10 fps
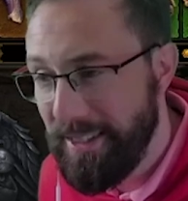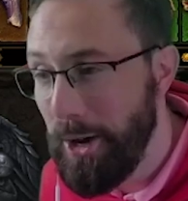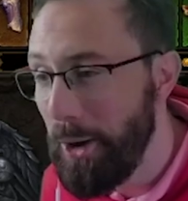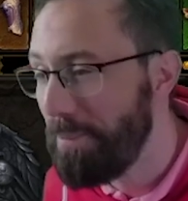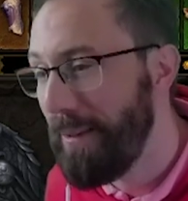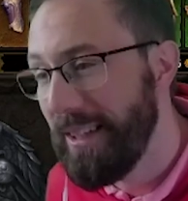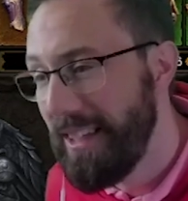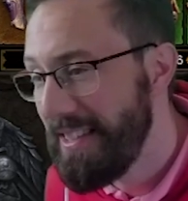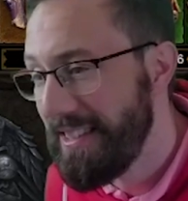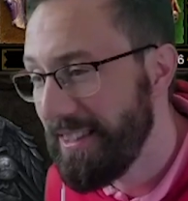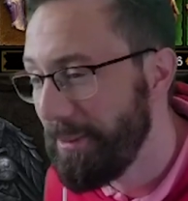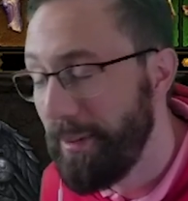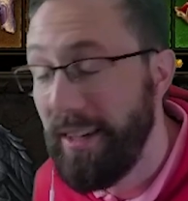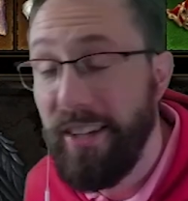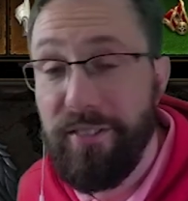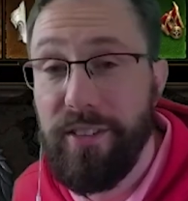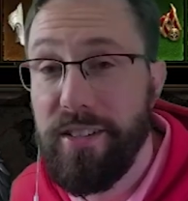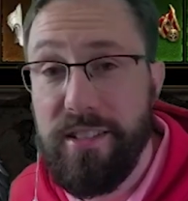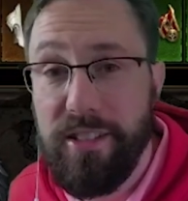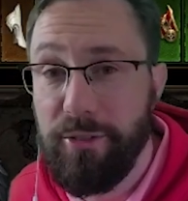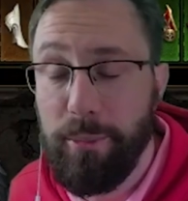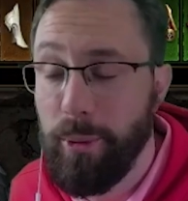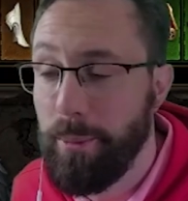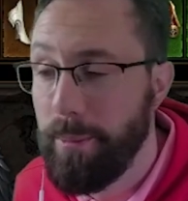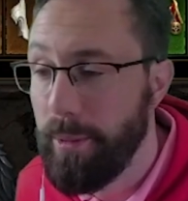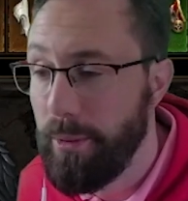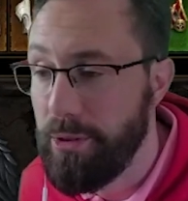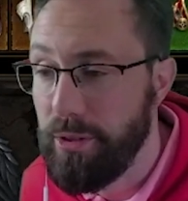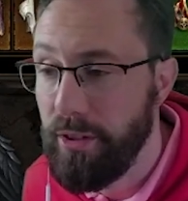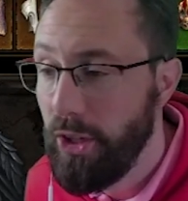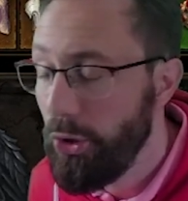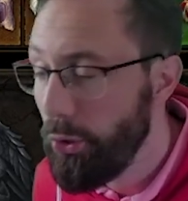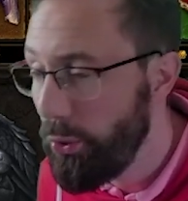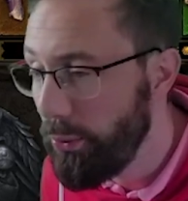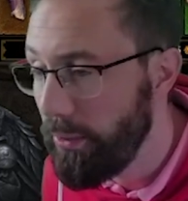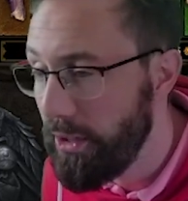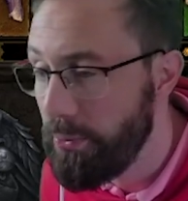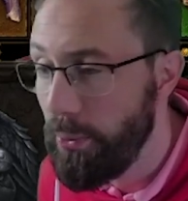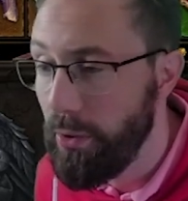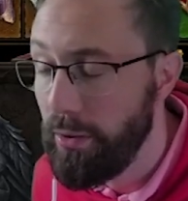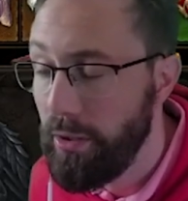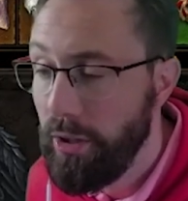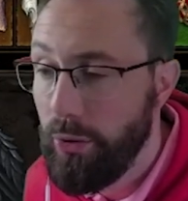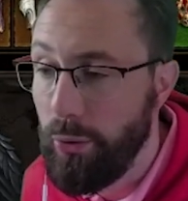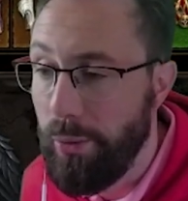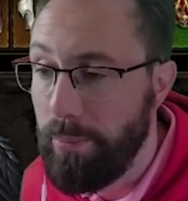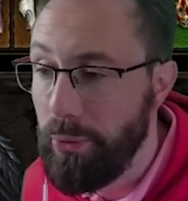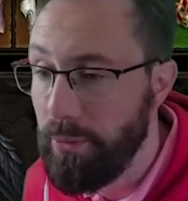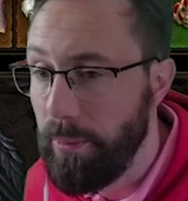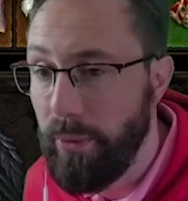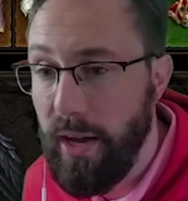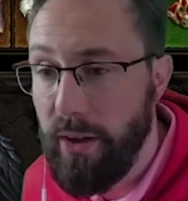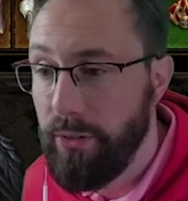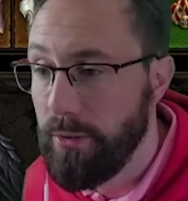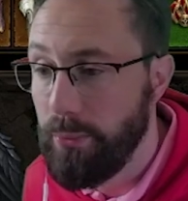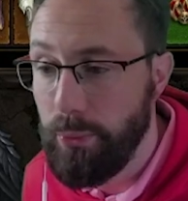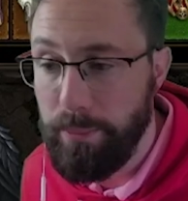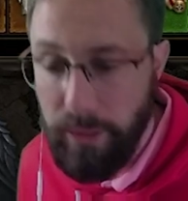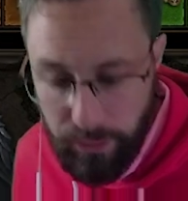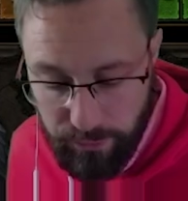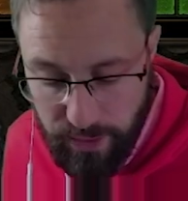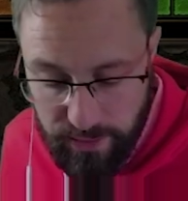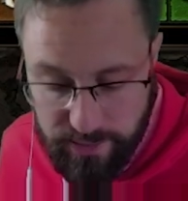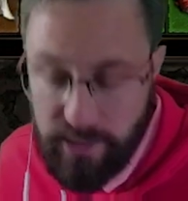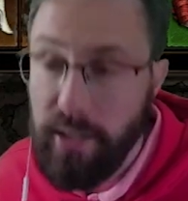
be lazy like me. Find yourself a proper potion. All Res 1 or Boonable Kathos would be great.